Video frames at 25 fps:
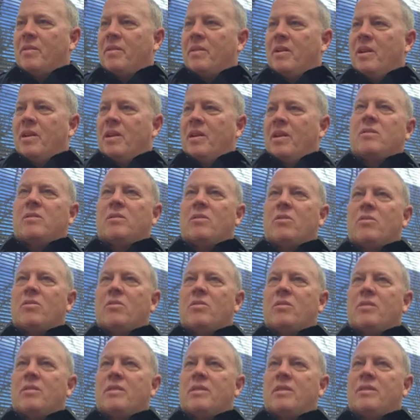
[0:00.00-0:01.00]
Mm-hmm. He
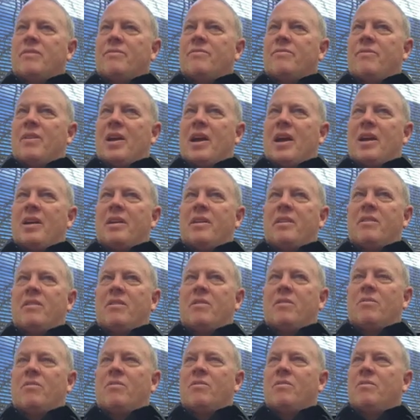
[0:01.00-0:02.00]
learned to
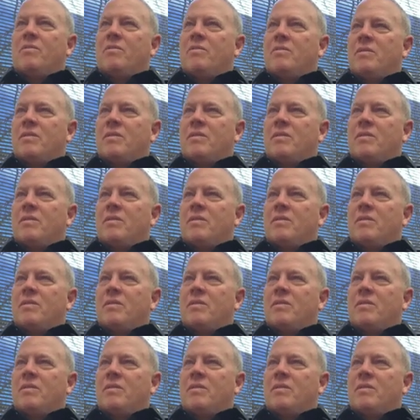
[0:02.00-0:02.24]
value